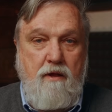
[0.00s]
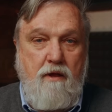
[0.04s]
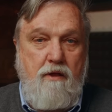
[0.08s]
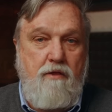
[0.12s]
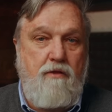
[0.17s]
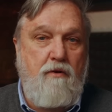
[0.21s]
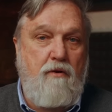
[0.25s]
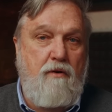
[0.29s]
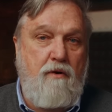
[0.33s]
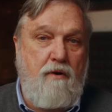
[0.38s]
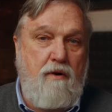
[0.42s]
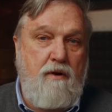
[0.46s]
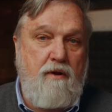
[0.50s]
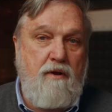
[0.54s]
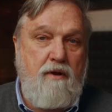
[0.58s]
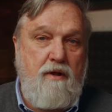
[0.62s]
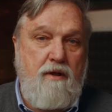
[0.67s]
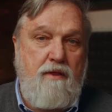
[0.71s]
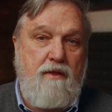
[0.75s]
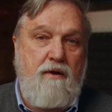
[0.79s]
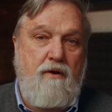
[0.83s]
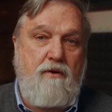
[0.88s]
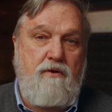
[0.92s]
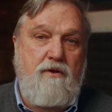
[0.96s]
Third,
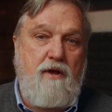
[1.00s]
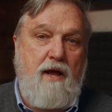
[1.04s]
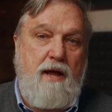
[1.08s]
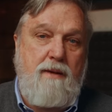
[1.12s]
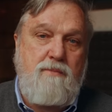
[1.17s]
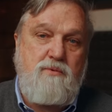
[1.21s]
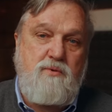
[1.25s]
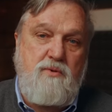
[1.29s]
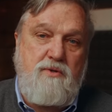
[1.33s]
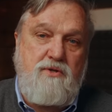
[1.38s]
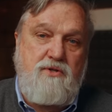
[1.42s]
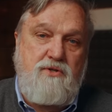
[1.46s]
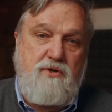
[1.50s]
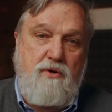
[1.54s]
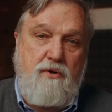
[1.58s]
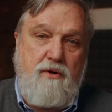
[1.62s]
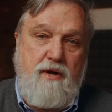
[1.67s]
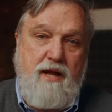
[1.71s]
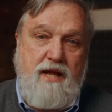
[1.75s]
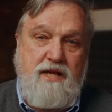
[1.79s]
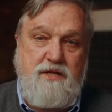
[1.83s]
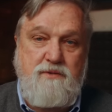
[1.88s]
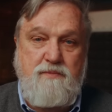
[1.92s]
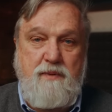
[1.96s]
there are times when certain
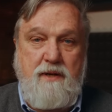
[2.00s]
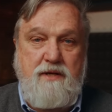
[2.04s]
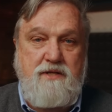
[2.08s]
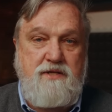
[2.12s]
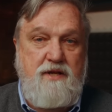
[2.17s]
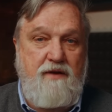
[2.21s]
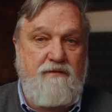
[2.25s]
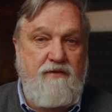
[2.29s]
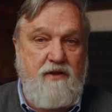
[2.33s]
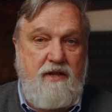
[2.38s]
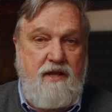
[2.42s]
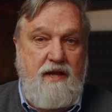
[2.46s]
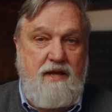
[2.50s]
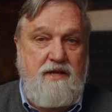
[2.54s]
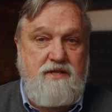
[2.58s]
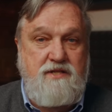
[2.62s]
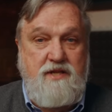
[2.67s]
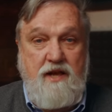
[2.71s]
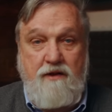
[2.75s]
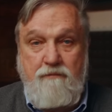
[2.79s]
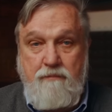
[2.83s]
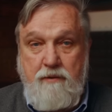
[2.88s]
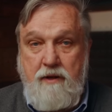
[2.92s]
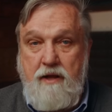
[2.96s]
aspects of a case
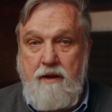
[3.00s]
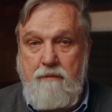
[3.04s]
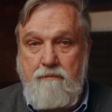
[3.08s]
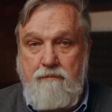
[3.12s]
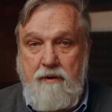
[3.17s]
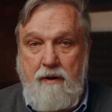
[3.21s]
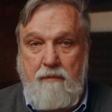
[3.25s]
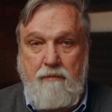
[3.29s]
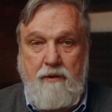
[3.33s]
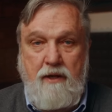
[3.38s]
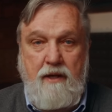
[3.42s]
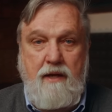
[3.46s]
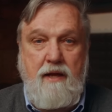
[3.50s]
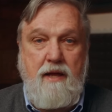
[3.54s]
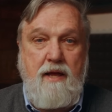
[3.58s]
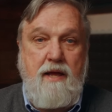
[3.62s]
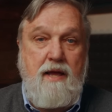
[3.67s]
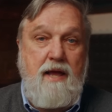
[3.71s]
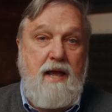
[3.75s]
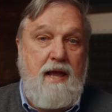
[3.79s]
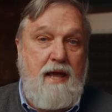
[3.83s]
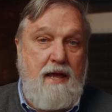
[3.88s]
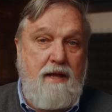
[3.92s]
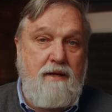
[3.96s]
have become public,
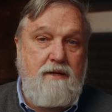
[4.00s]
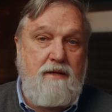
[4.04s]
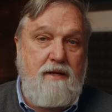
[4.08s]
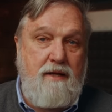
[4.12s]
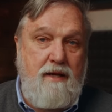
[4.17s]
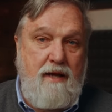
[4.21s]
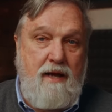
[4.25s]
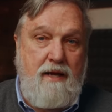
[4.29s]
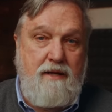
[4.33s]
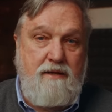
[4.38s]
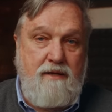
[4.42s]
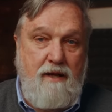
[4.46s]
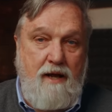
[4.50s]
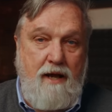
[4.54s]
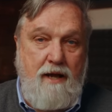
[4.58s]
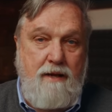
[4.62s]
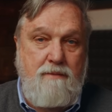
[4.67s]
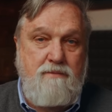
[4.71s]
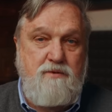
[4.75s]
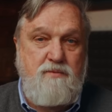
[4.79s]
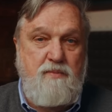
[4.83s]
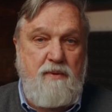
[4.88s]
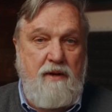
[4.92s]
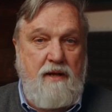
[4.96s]
and it at
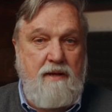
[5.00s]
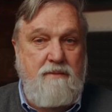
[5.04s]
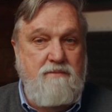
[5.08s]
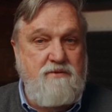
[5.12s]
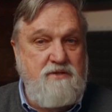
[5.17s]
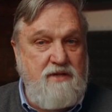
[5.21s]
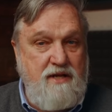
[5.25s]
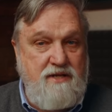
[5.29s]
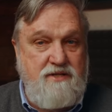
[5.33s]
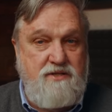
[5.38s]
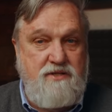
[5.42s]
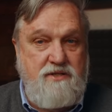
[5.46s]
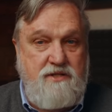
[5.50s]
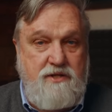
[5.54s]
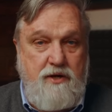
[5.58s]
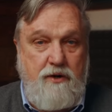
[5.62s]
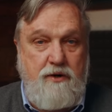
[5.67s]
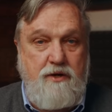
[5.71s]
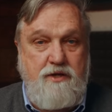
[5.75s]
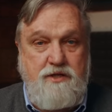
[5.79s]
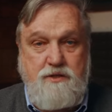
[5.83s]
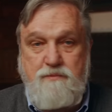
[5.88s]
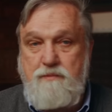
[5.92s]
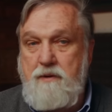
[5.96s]
times becomes necessary
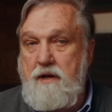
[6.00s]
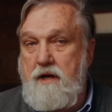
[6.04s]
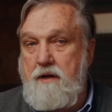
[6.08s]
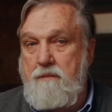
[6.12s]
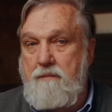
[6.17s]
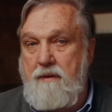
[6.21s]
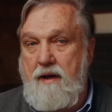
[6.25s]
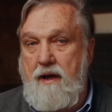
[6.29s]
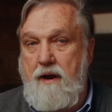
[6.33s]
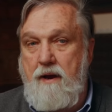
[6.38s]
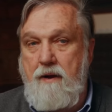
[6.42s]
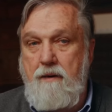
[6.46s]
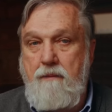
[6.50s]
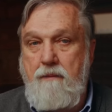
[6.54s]
to speak about it.